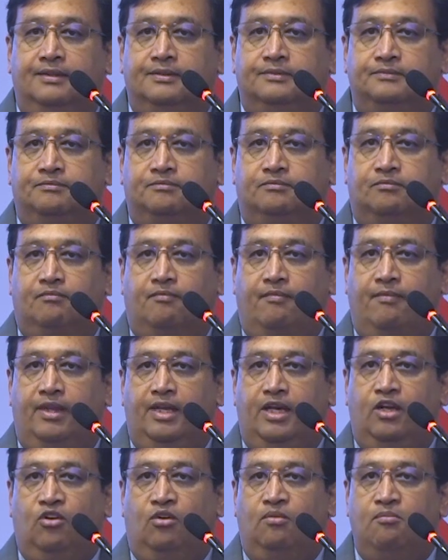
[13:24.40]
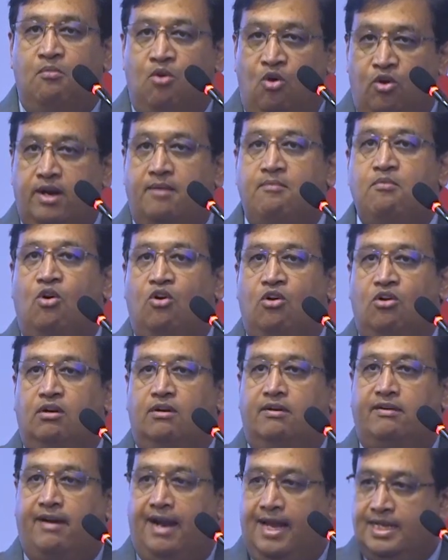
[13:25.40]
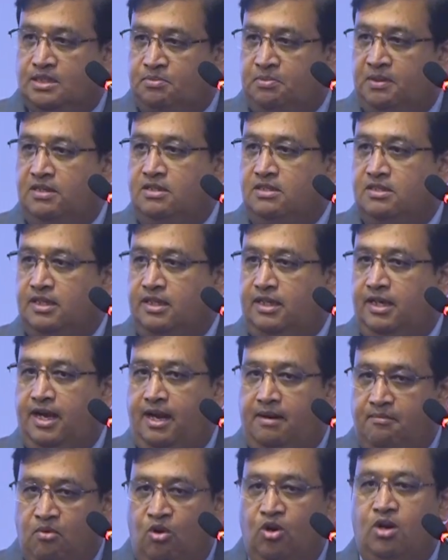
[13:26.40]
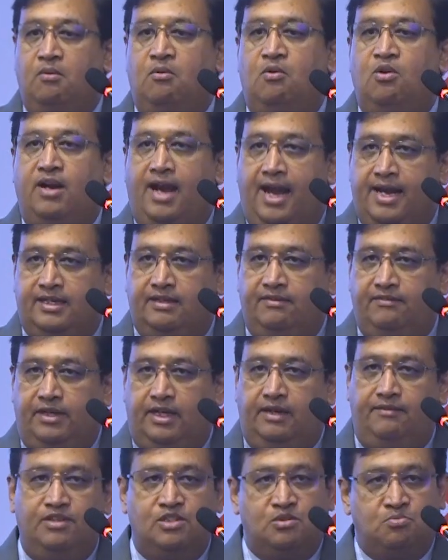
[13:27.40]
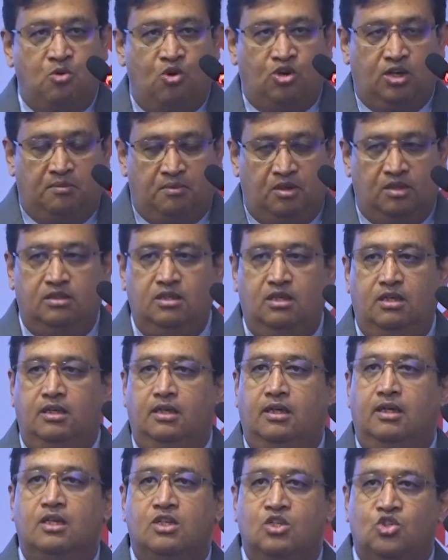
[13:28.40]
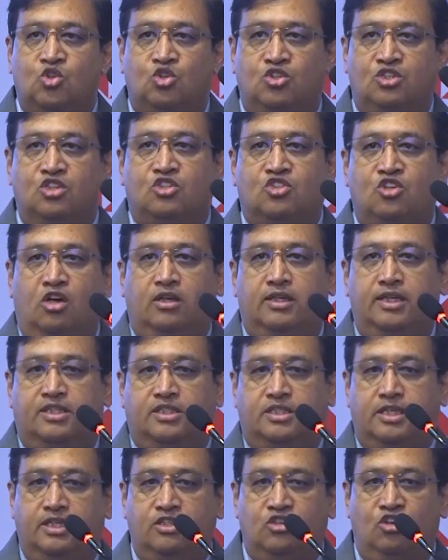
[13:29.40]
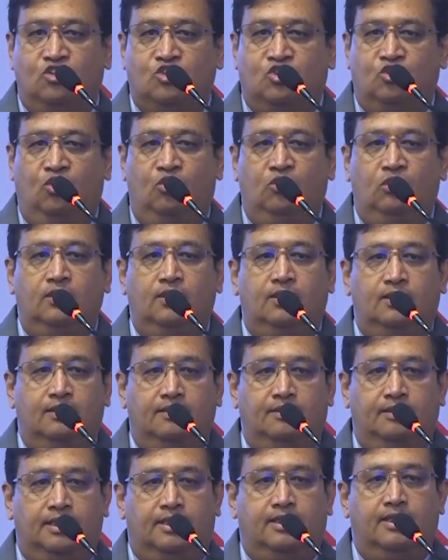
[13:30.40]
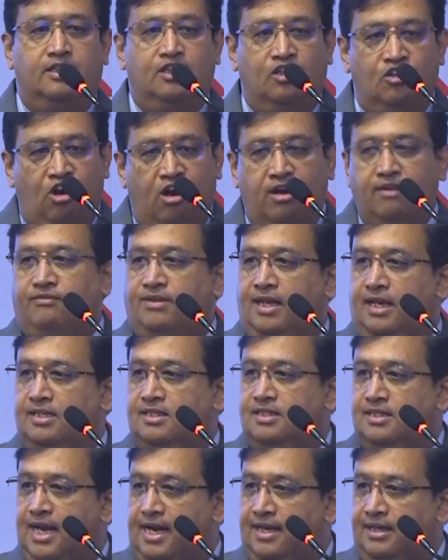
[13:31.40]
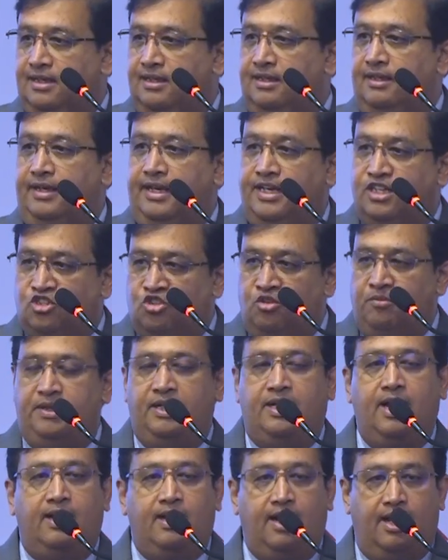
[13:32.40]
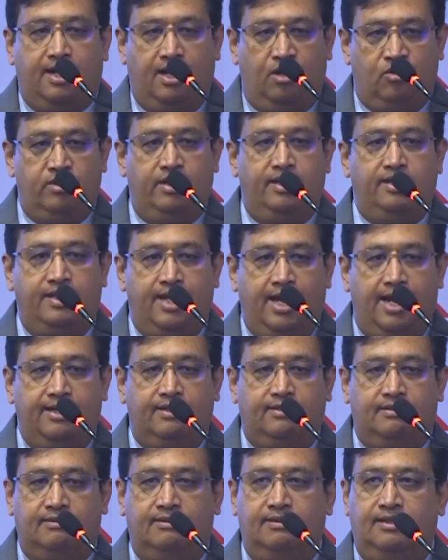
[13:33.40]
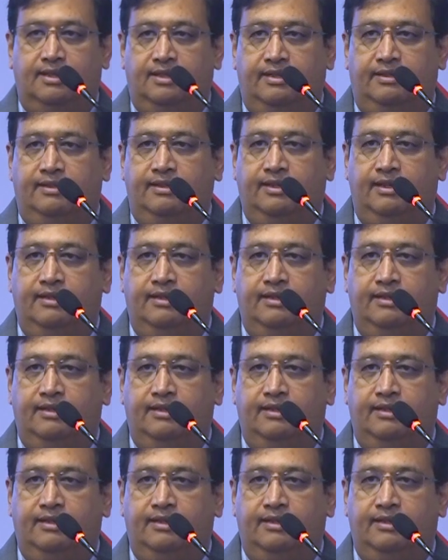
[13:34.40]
more and more transparency and more activity. We spoke about the social stock exchange also. There are a lot of things that needs to be done around in that, and